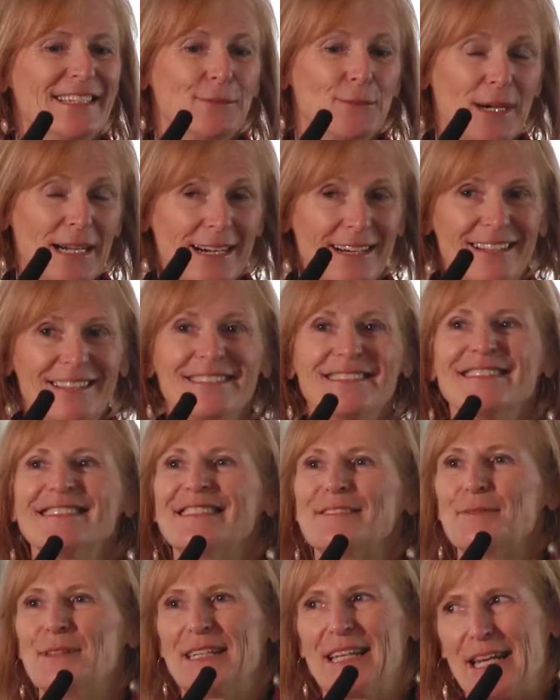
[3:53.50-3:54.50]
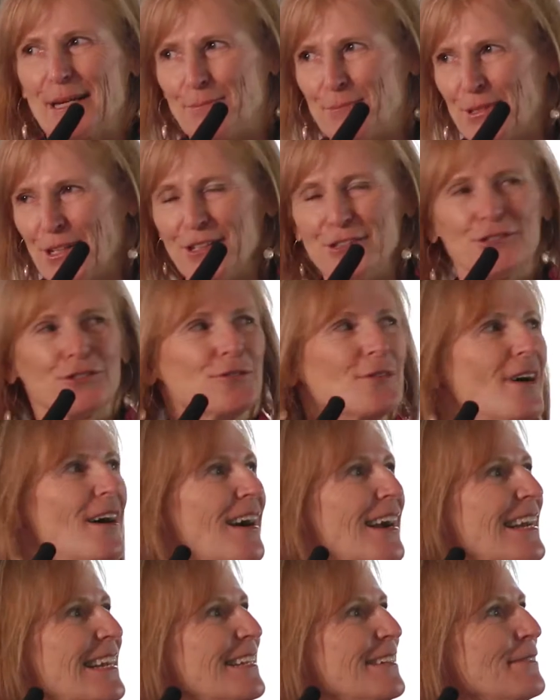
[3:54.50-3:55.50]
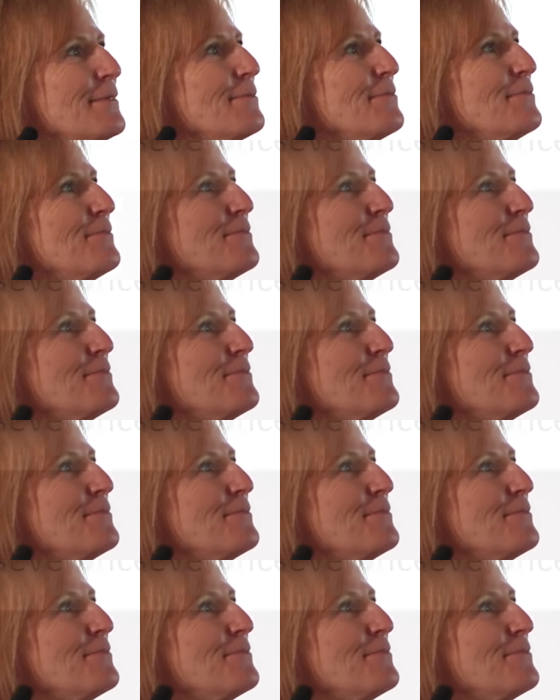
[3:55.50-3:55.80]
Well, we kept on trying.